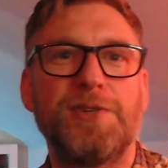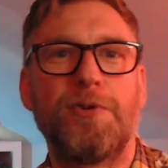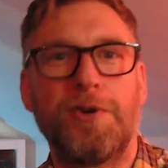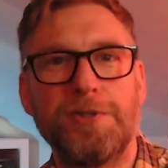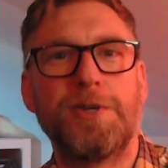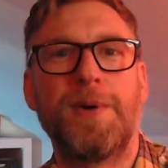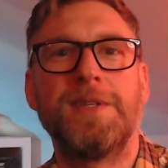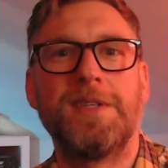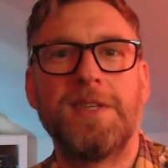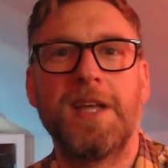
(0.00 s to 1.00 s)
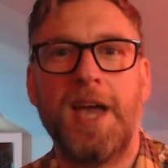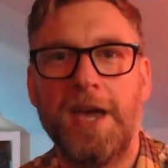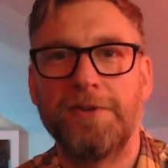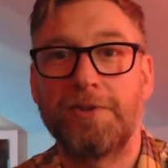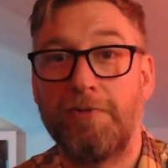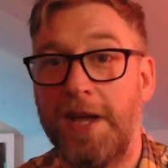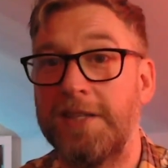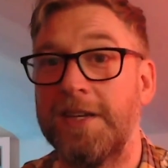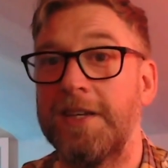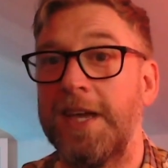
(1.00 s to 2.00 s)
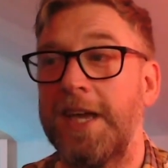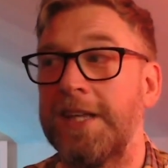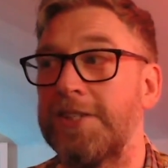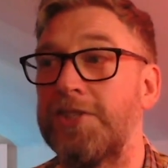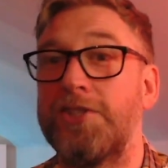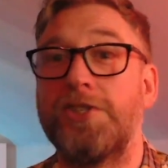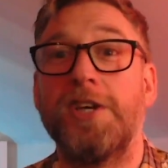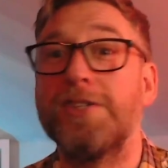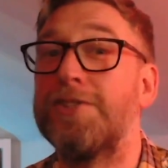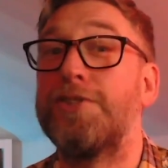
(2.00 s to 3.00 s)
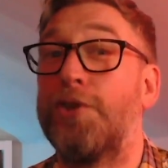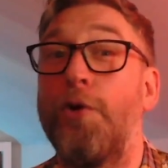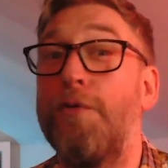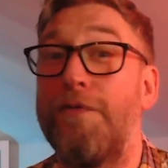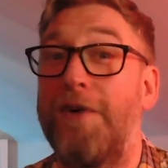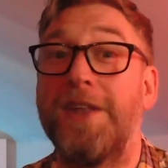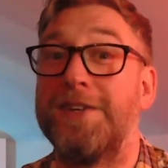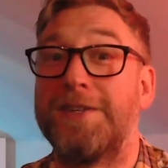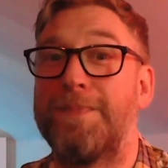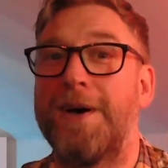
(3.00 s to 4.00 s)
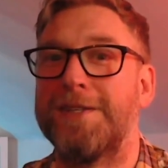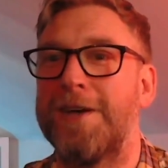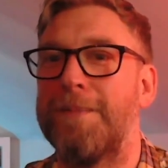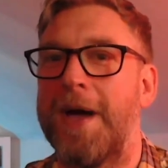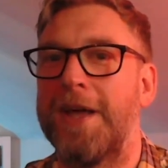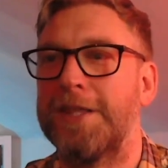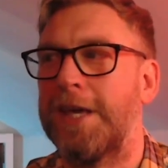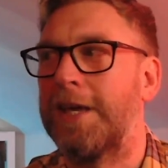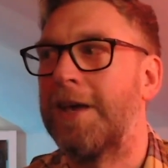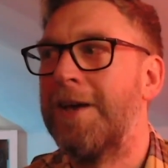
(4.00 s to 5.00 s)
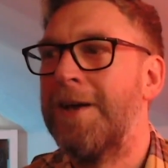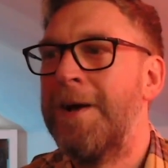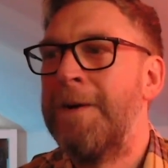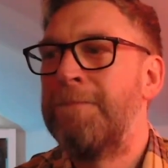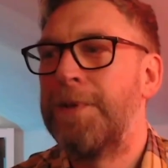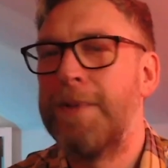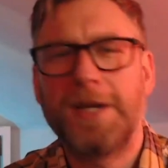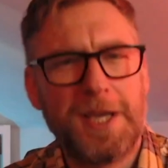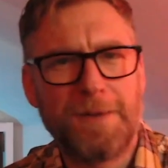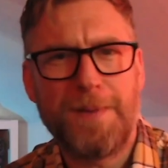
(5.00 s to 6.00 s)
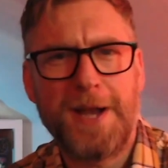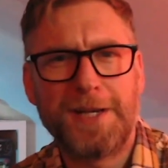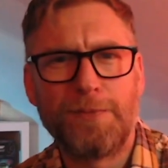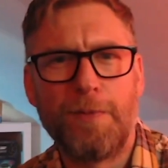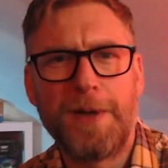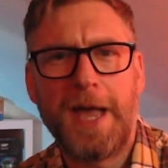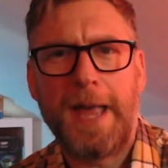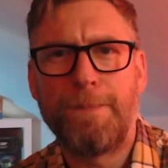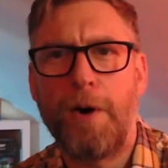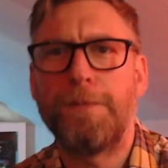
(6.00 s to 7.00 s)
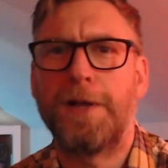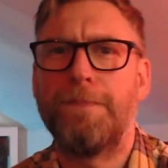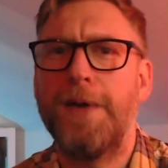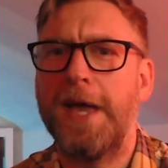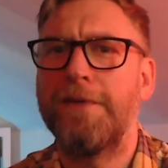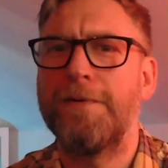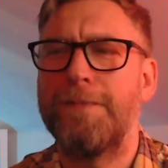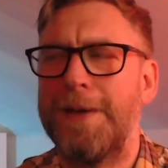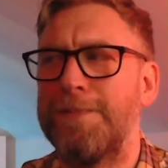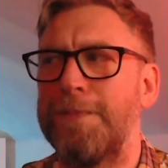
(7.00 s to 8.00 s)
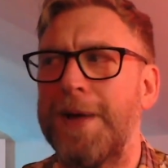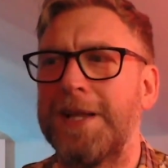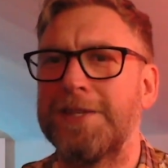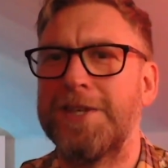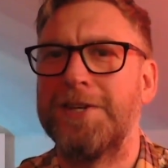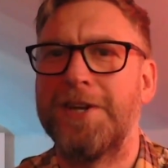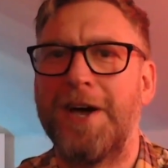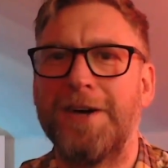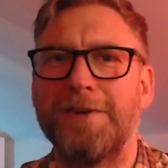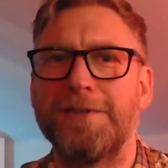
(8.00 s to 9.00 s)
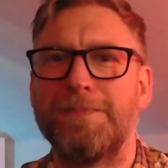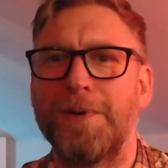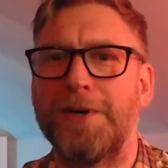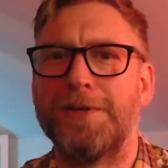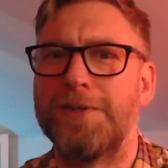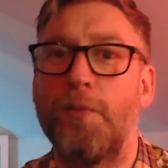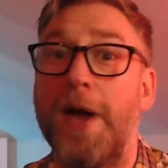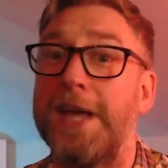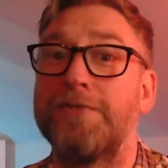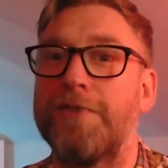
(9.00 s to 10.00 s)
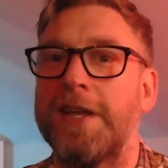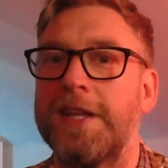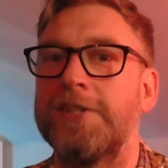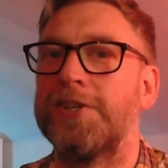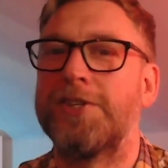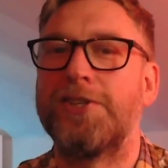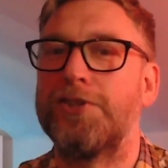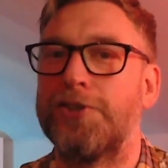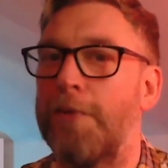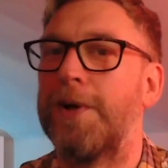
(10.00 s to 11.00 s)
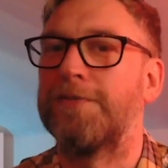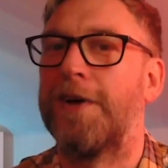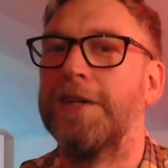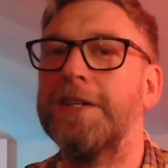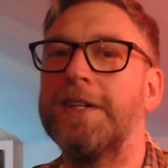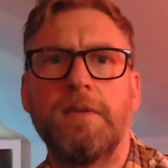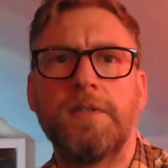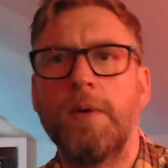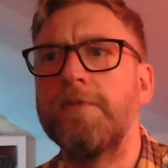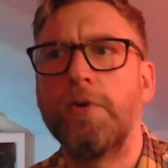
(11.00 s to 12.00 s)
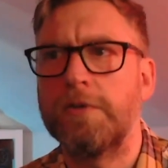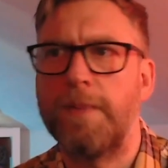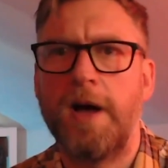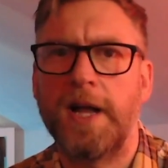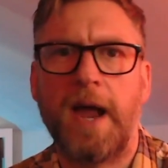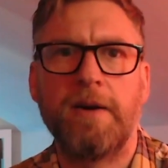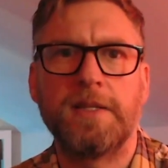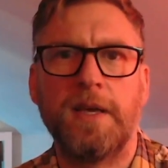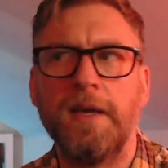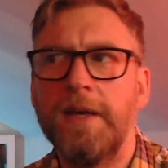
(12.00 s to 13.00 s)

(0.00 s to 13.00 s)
consequences in the chaos created, it's just too fun to pass up. And I think the monkey companion will be a popular pick for people playing the Sundered Isles because the way it's written is just so much fun. So we've talked about our character.